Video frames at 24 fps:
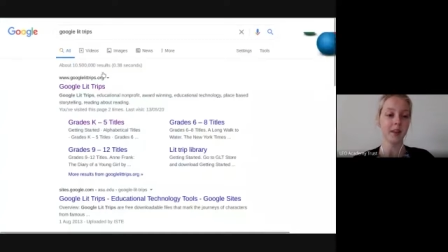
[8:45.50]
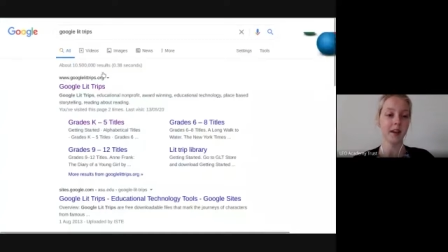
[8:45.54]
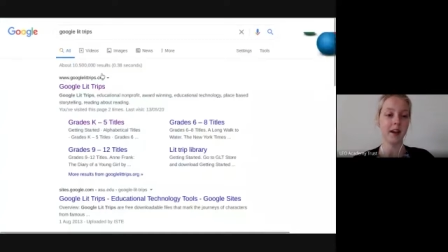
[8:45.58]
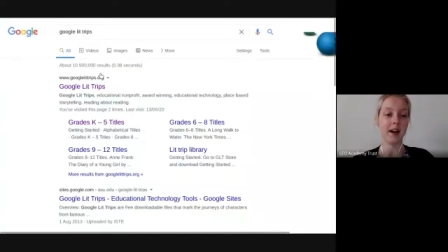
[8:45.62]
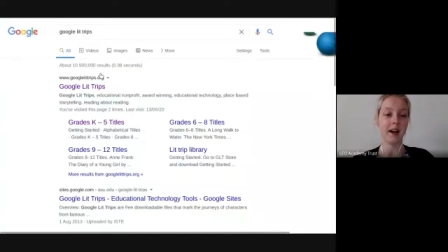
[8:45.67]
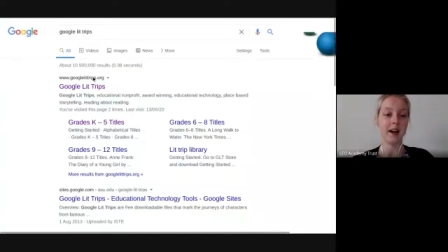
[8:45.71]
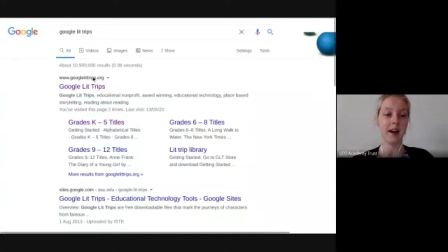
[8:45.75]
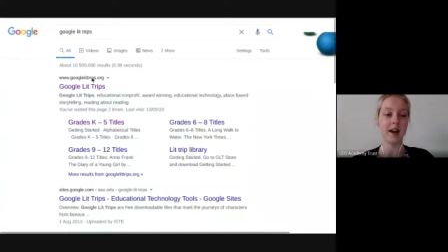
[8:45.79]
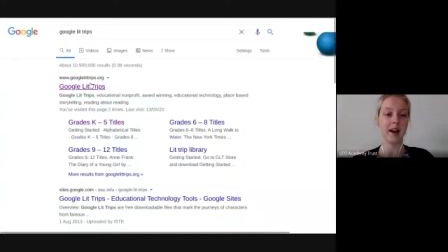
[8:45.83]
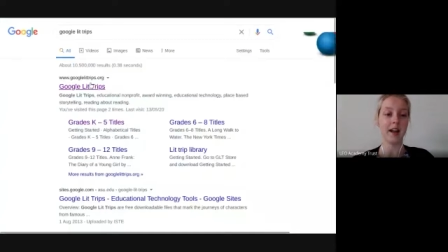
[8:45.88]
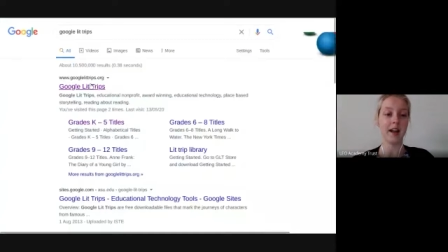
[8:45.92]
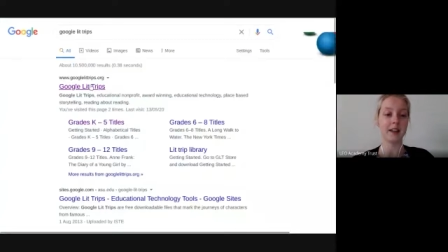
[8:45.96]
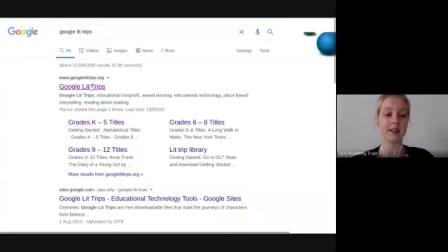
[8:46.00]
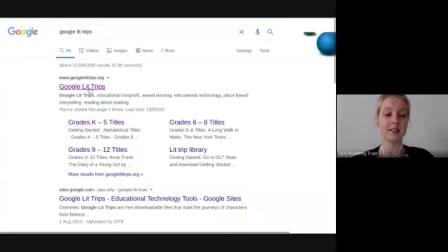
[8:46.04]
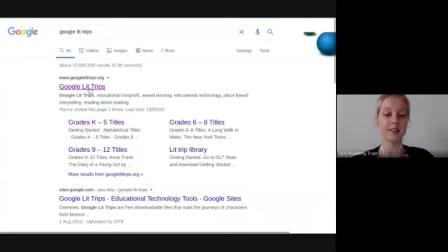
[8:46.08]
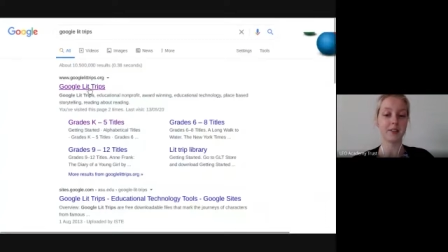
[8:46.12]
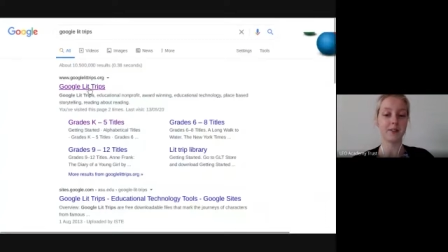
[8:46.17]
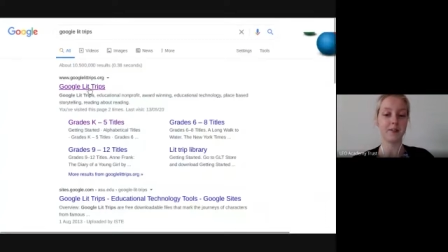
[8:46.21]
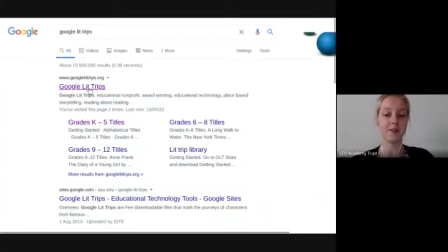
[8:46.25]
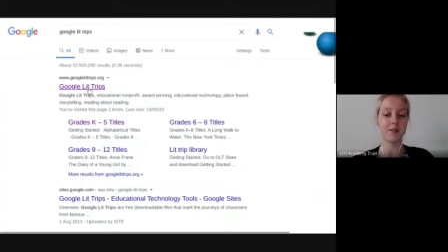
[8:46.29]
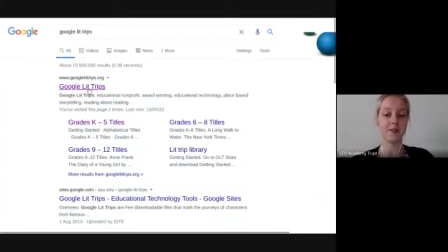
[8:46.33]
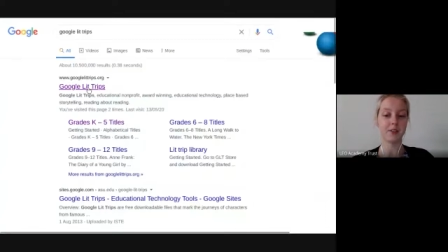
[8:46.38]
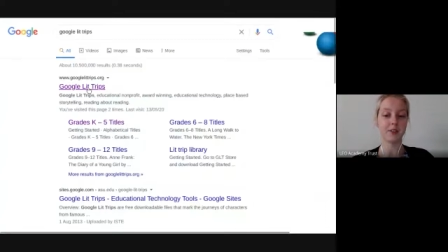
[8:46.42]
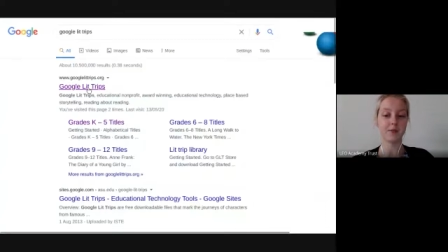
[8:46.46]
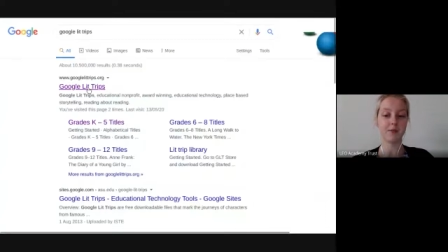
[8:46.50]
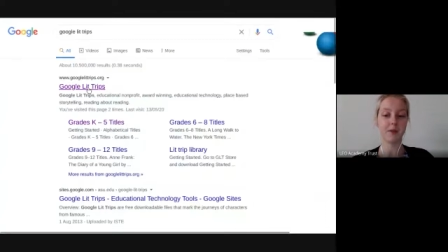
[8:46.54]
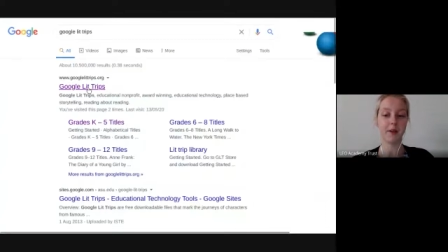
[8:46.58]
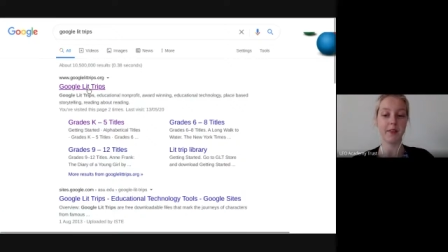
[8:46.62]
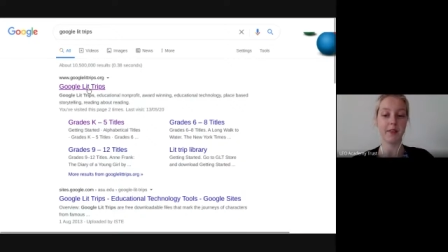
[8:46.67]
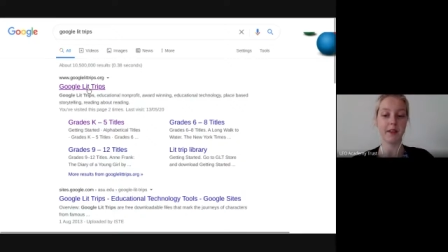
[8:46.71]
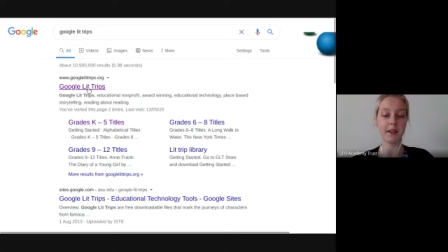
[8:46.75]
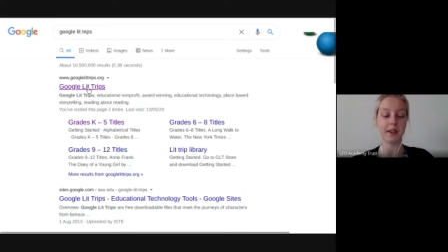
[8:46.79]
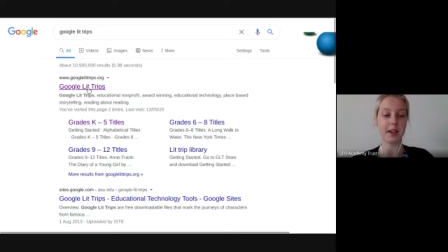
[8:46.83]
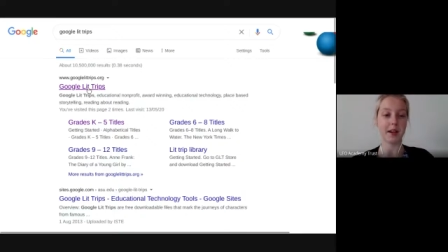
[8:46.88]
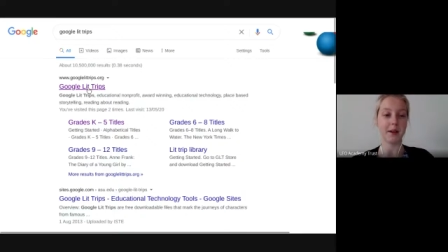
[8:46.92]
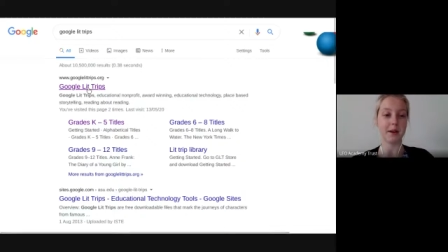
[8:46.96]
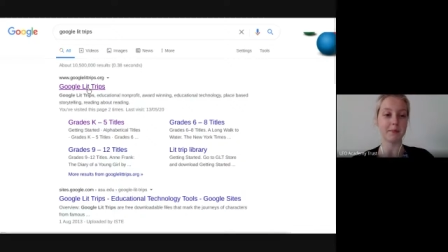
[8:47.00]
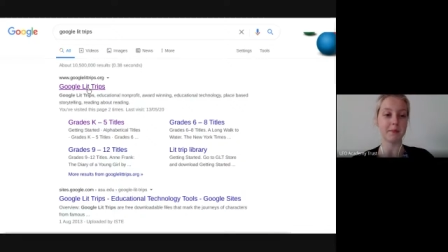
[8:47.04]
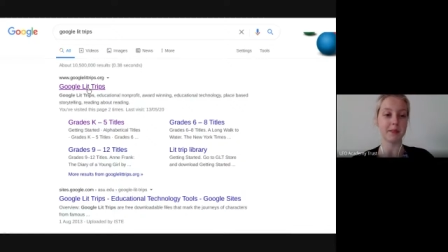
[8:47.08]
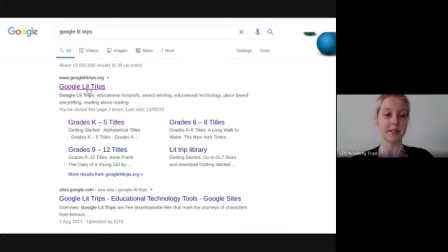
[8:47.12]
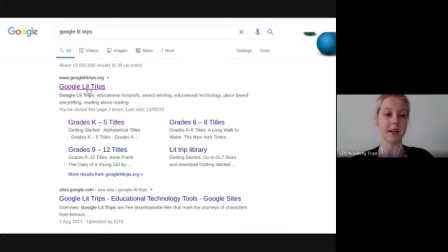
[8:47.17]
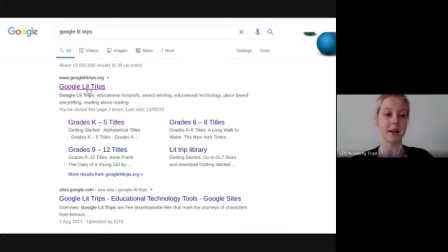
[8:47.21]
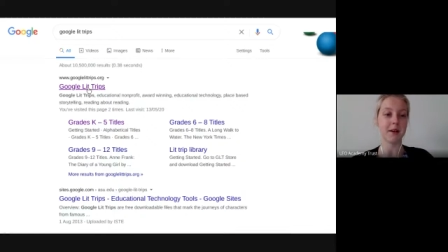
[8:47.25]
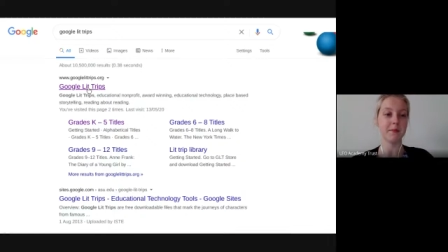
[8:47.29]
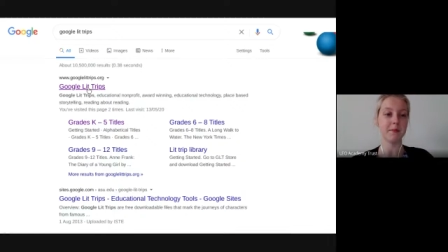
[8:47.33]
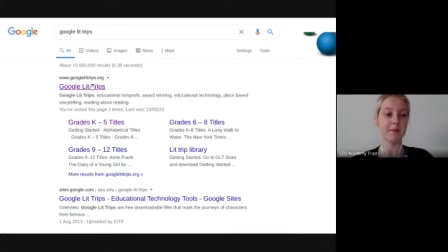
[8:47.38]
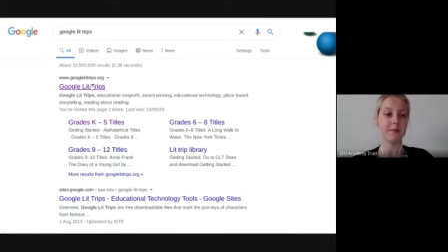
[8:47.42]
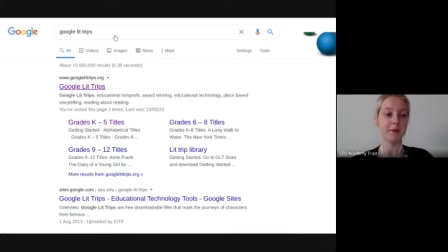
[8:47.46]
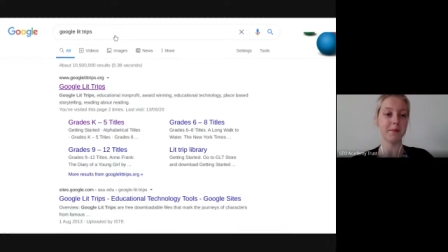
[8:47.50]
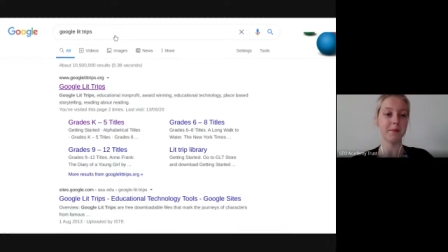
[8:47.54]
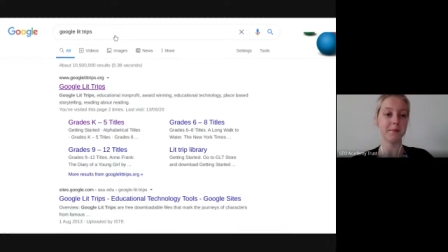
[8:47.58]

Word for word: uh, and it's the first one that comes up.